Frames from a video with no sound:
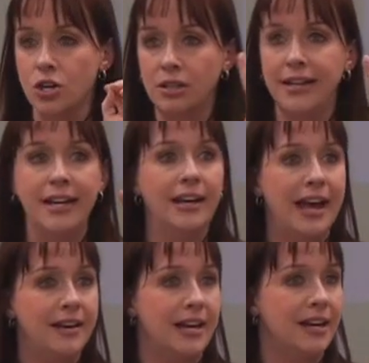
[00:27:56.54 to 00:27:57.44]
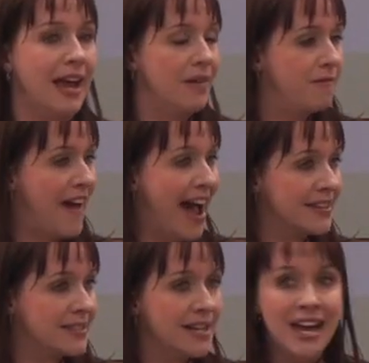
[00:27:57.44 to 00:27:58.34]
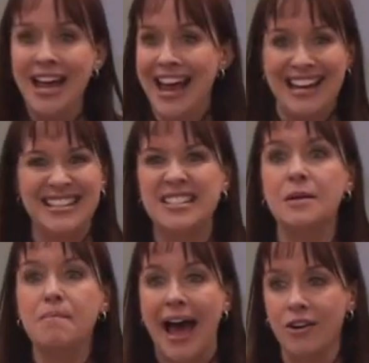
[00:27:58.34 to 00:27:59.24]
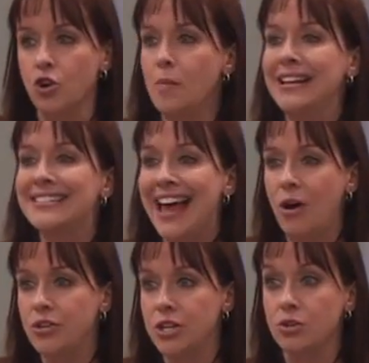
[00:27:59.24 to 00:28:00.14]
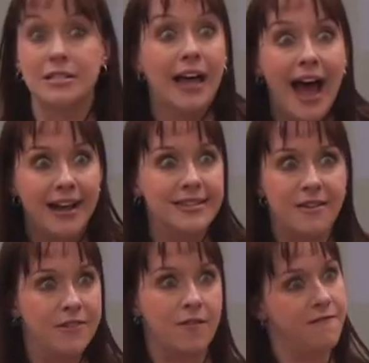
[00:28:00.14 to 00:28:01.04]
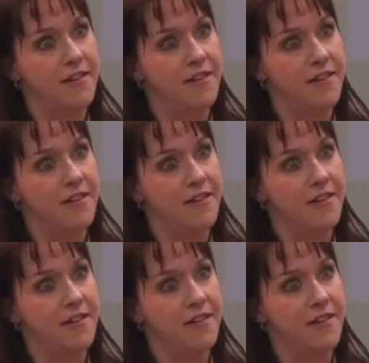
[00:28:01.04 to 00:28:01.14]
as they're clean and neat and fast. It doesn't matter. Nobody's counting your slides if they're